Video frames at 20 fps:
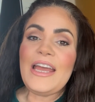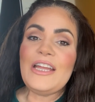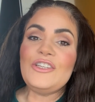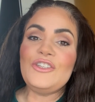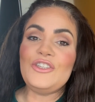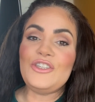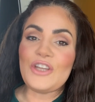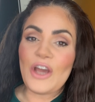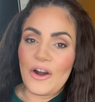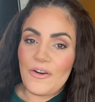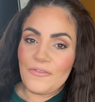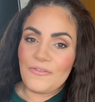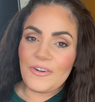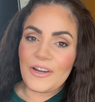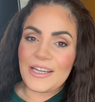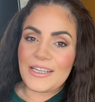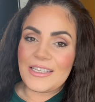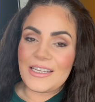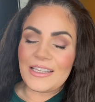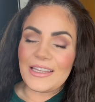Don't
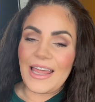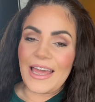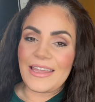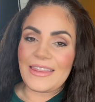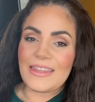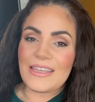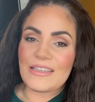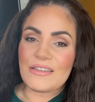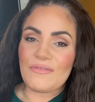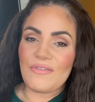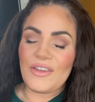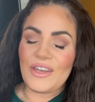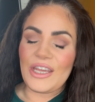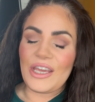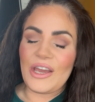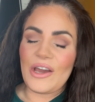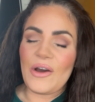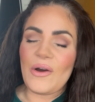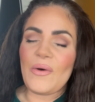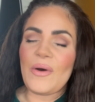forget to like this
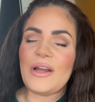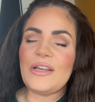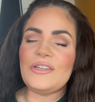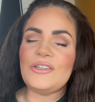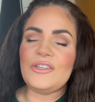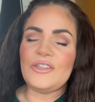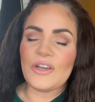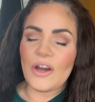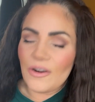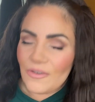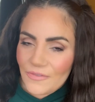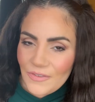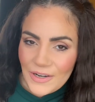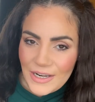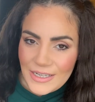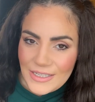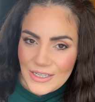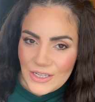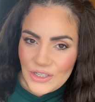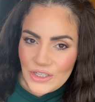video. Don't
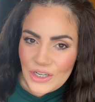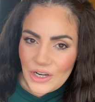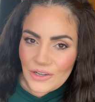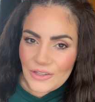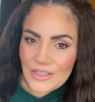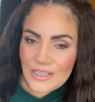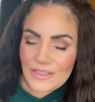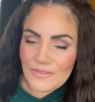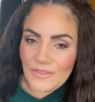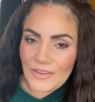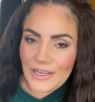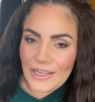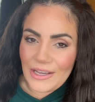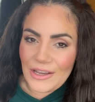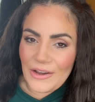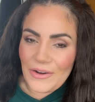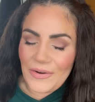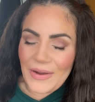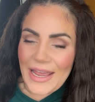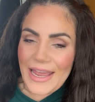forget to share this
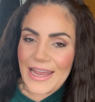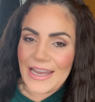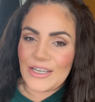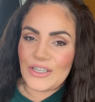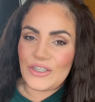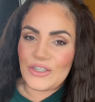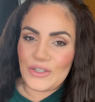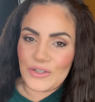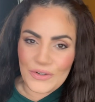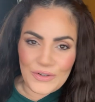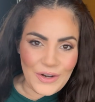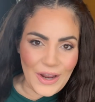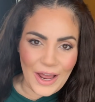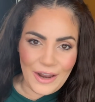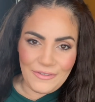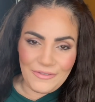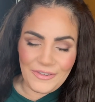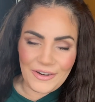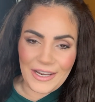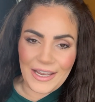video. And do
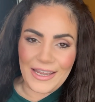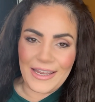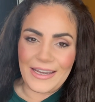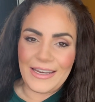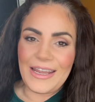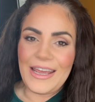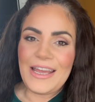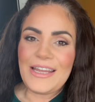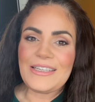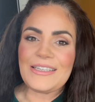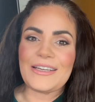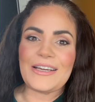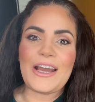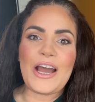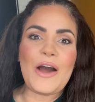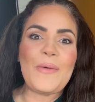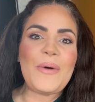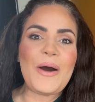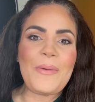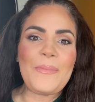not forget to
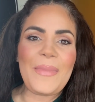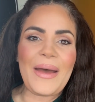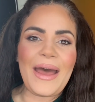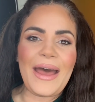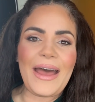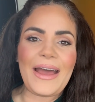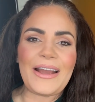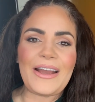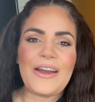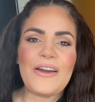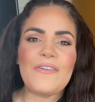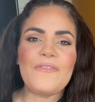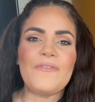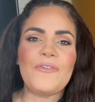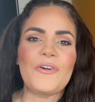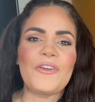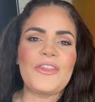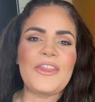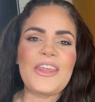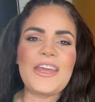come on back
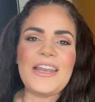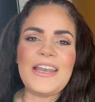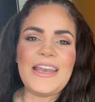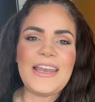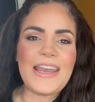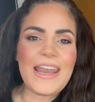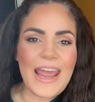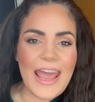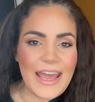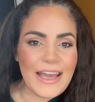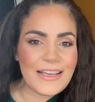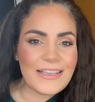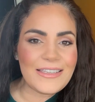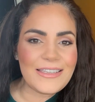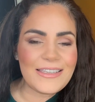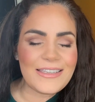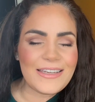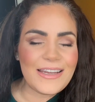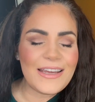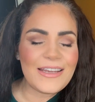for the
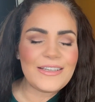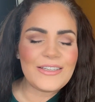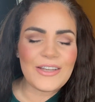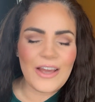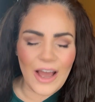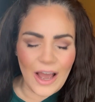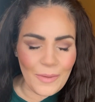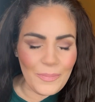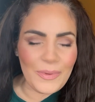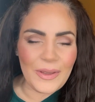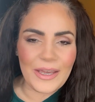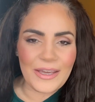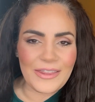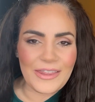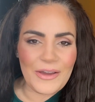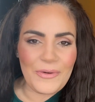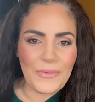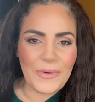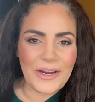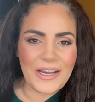next topic
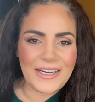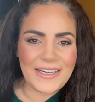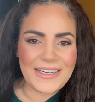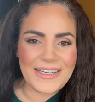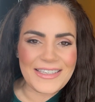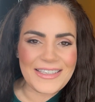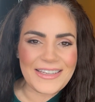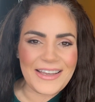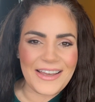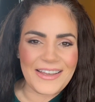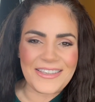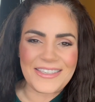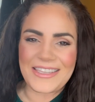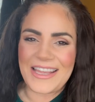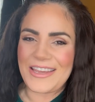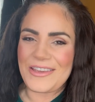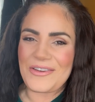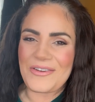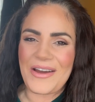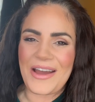that we're going to discuss.
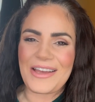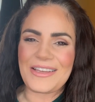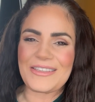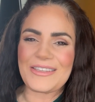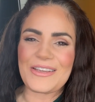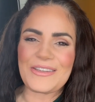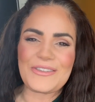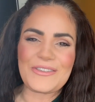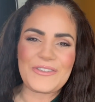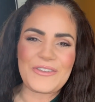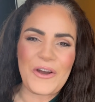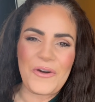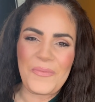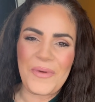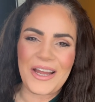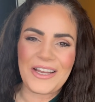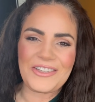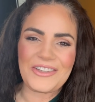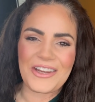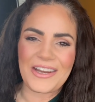Thank you guys so
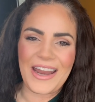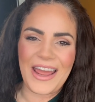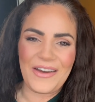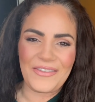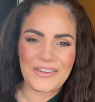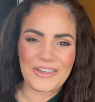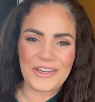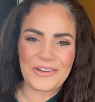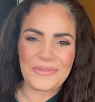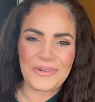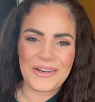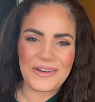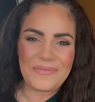much and have a good one.